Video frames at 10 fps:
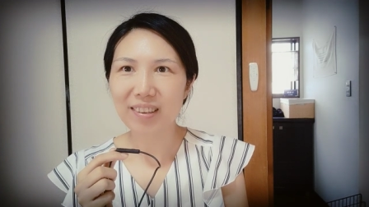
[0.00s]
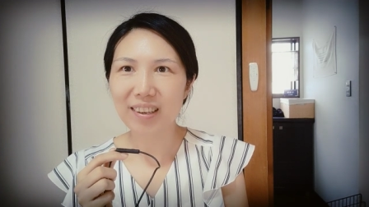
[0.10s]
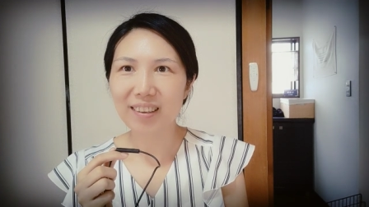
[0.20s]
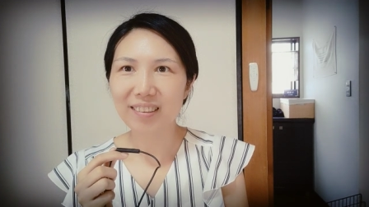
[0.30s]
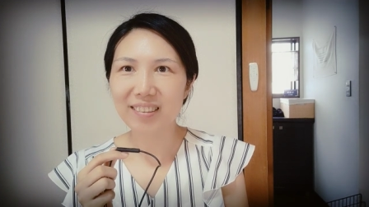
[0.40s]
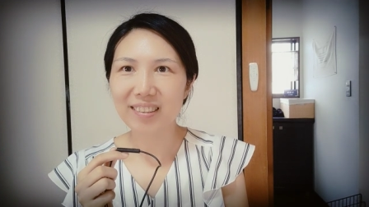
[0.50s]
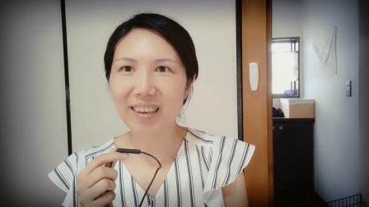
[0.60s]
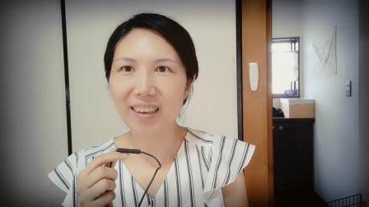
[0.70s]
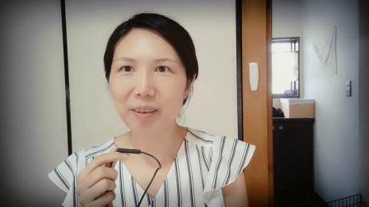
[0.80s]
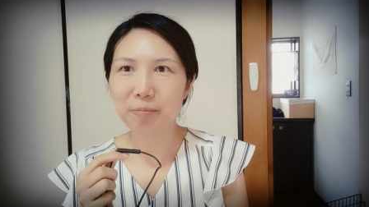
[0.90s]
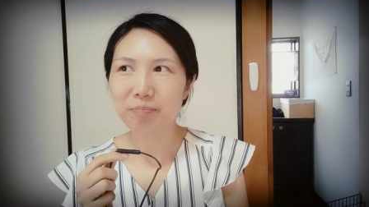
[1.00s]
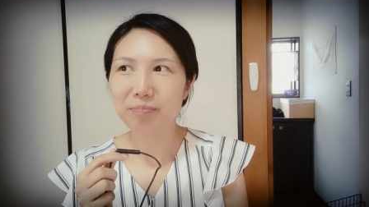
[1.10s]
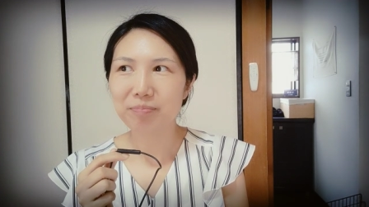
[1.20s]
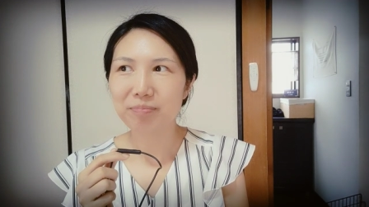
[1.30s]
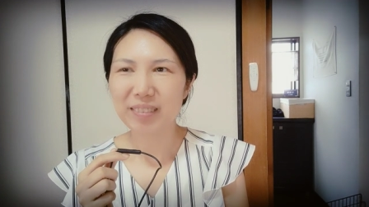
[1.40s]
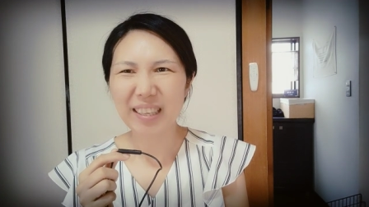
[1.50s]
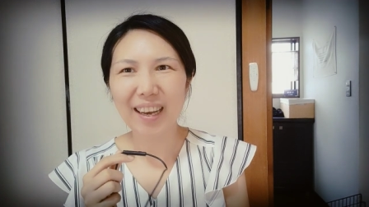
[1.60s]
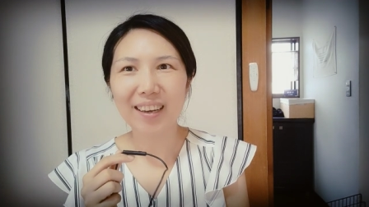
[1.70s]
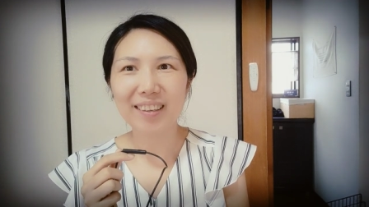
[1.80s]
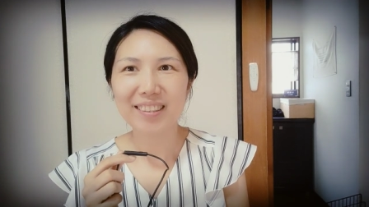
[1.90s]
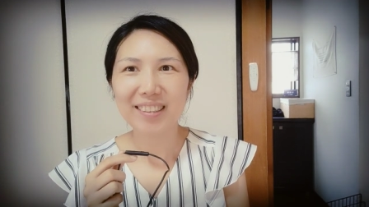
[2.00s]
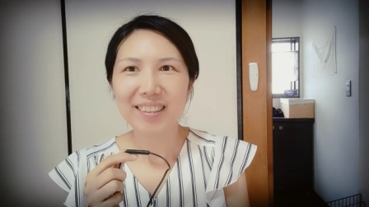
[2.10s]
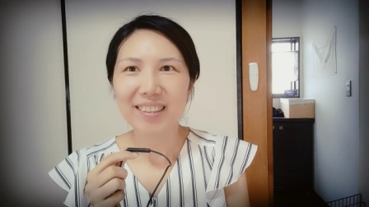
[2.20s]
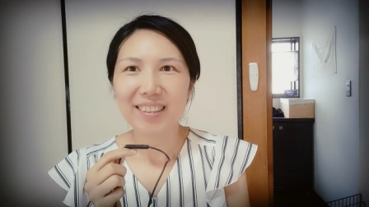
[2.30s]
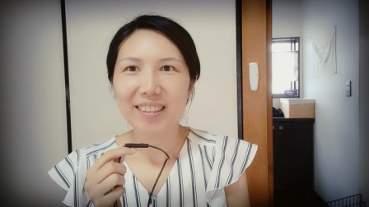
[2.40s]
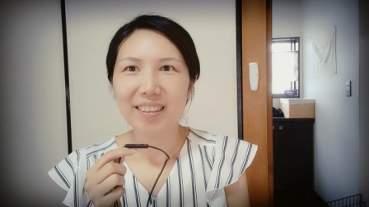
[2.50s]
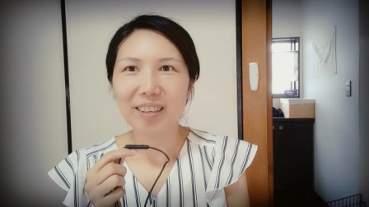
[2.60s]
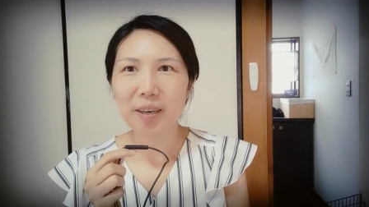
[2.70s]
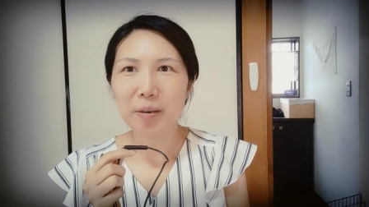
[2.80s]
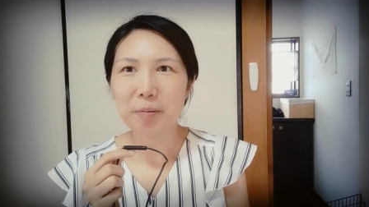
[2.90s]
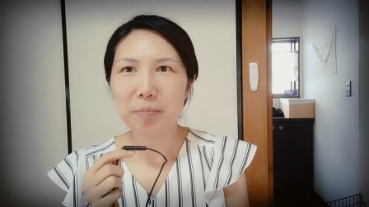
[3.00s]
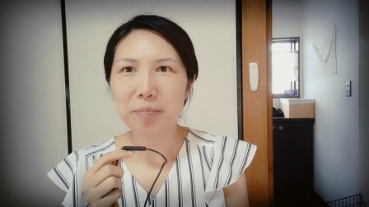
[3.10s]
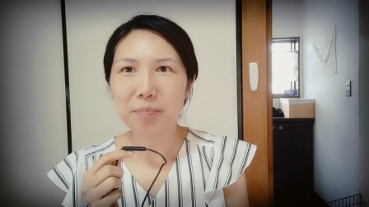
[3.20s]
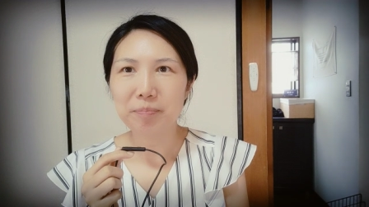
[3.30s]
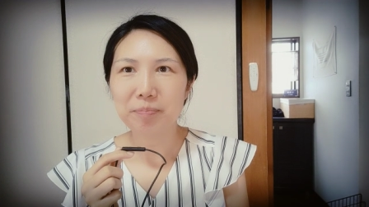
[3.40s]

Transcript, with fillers: and um, yeah, um,